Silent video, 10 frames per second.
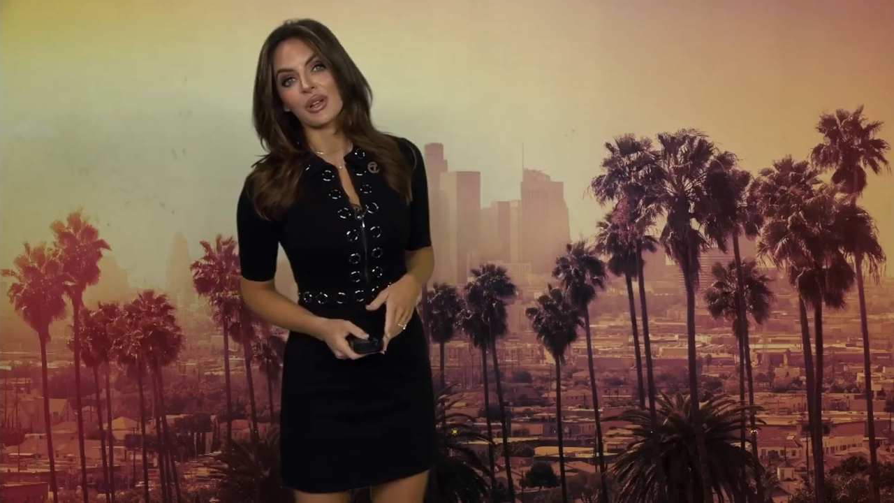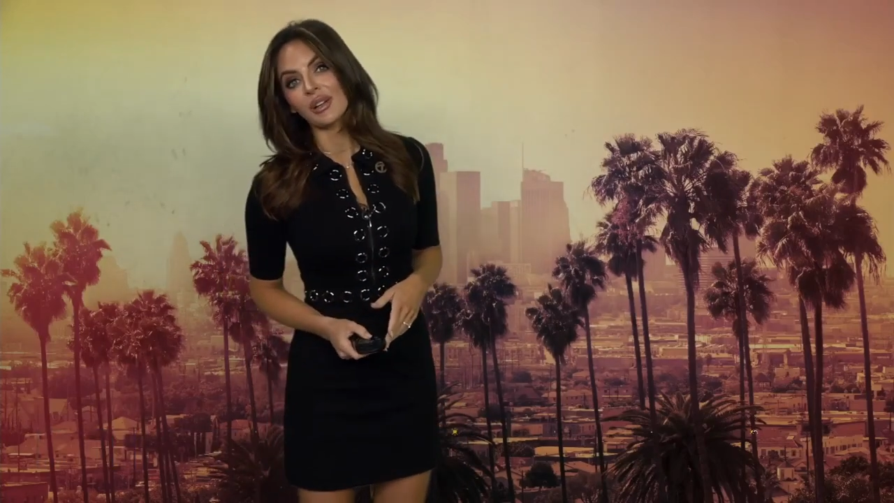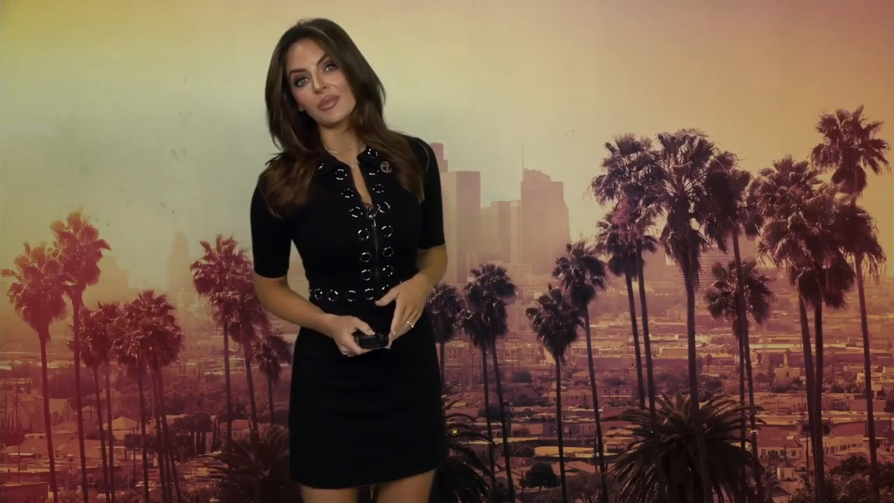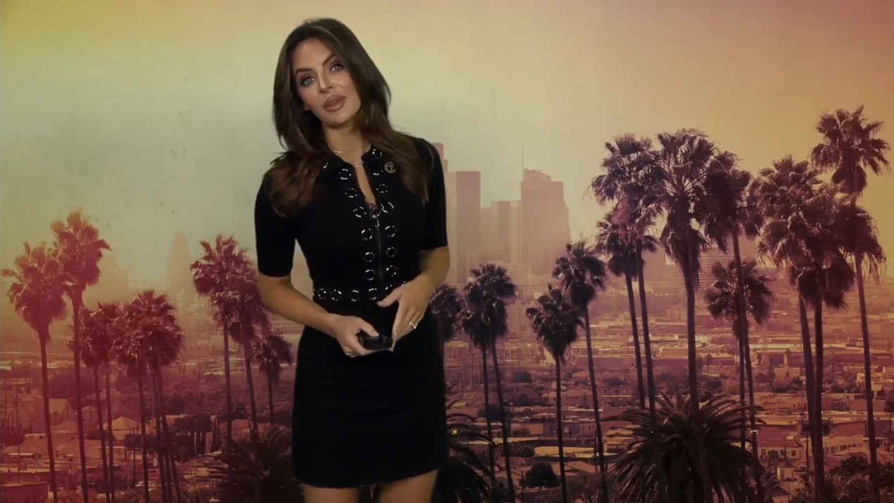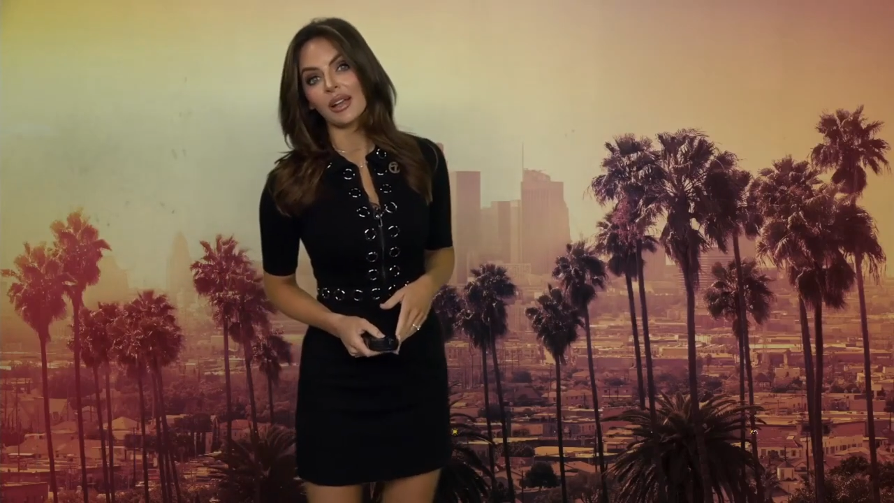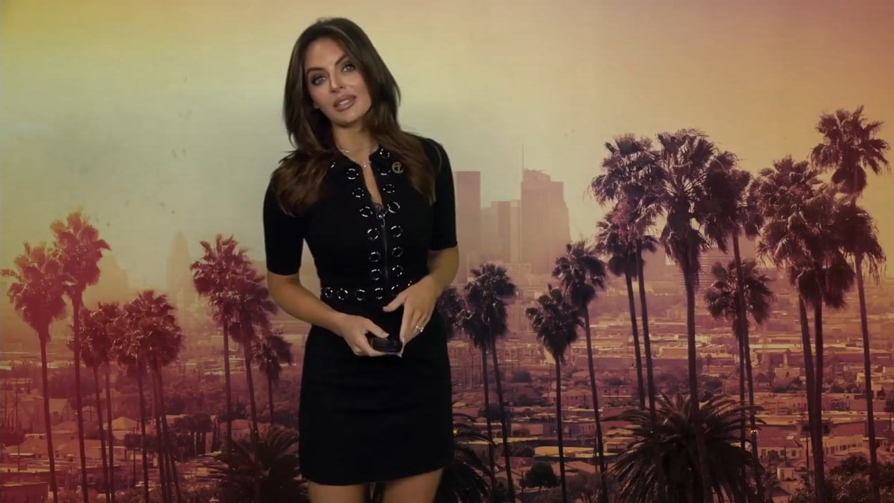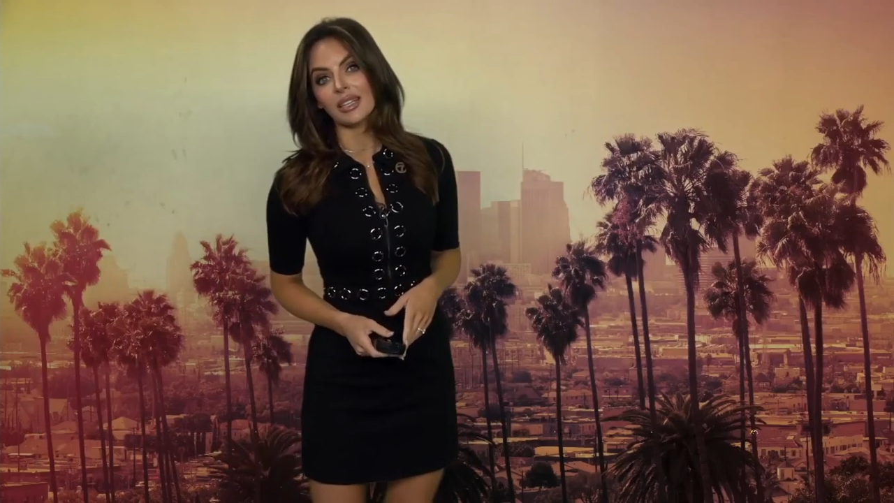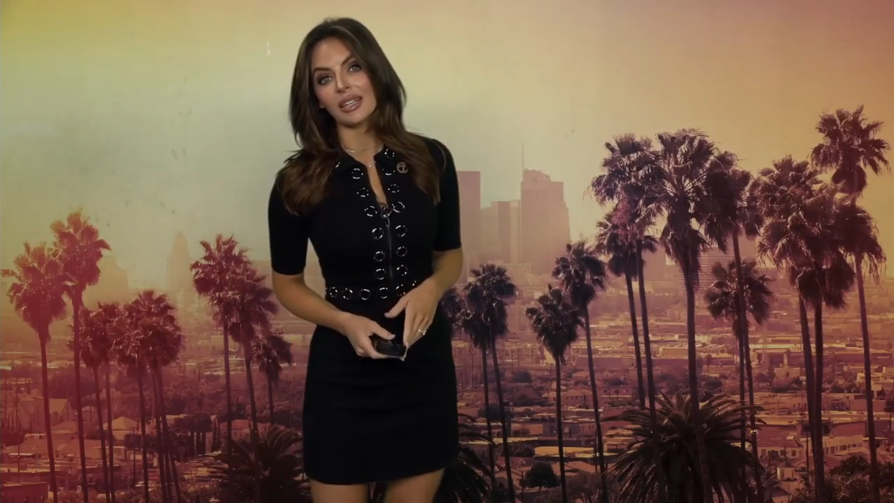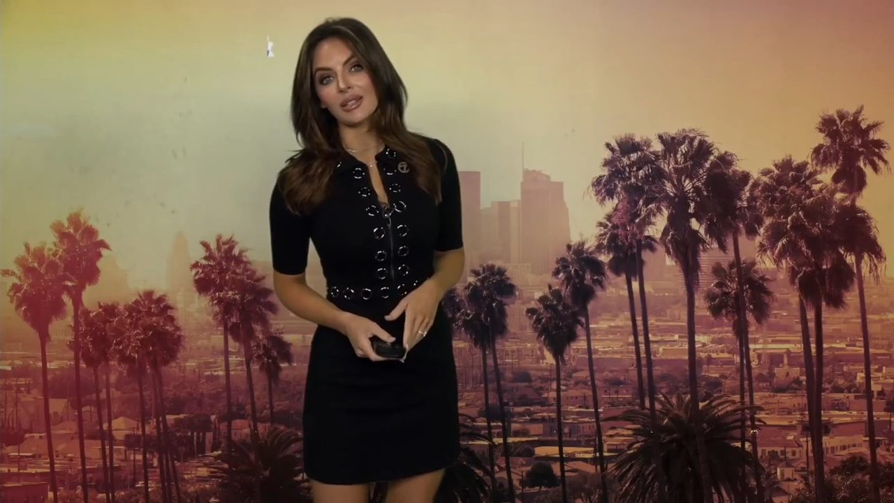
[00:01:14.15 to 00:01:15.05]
So I hope you got to get